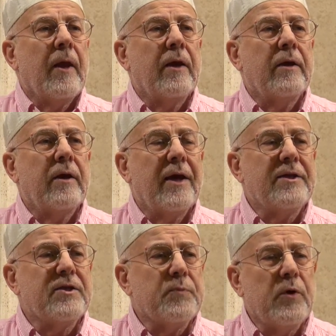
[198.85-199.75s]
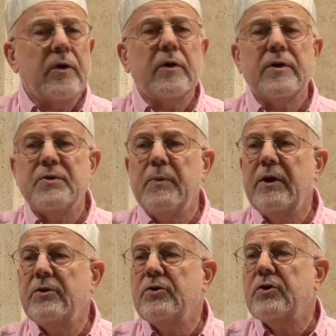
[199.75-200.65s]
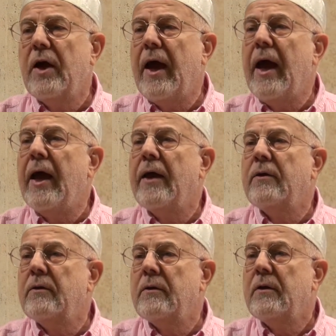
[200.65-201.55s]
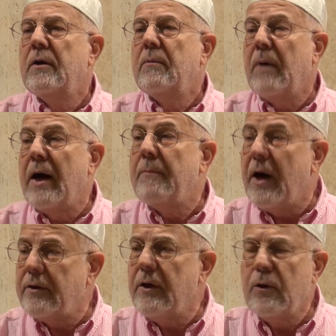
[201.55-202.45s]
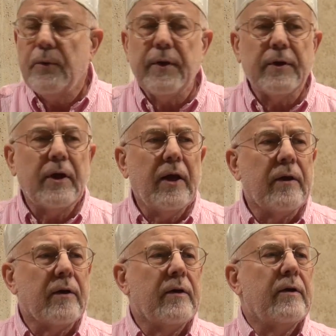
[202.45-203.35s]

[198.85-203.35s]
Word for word: in Gettysburg speech and by Martin Luther King